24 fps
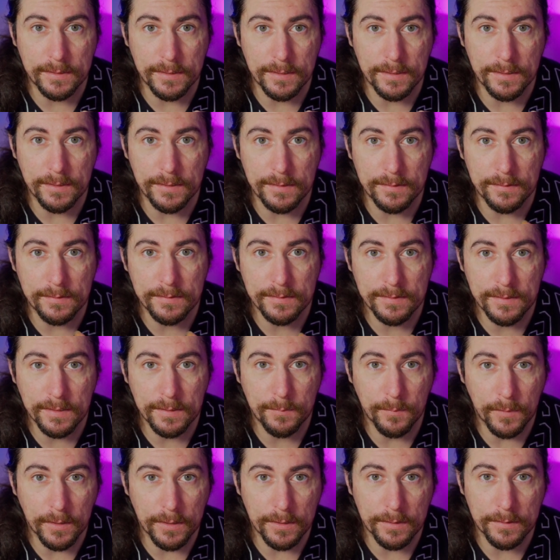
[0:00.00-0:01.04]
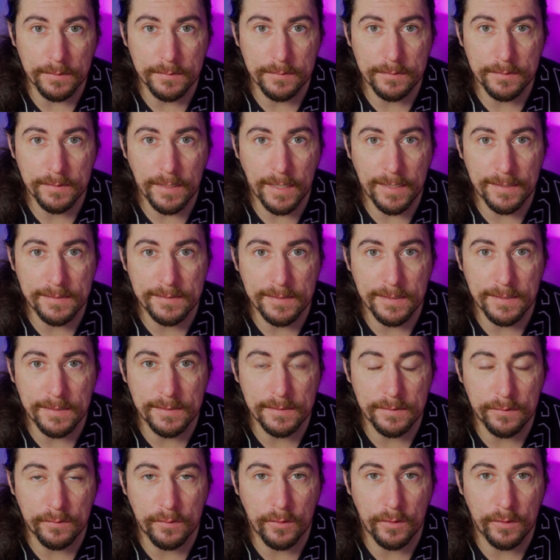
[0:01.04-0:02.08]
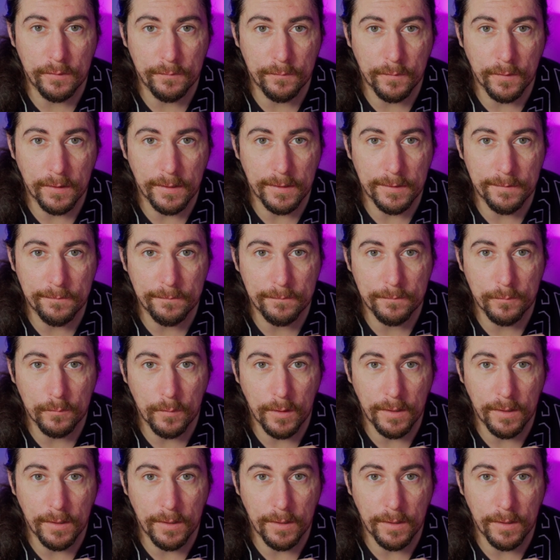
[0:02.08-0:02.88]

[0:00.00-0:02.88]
the Sigma 18-35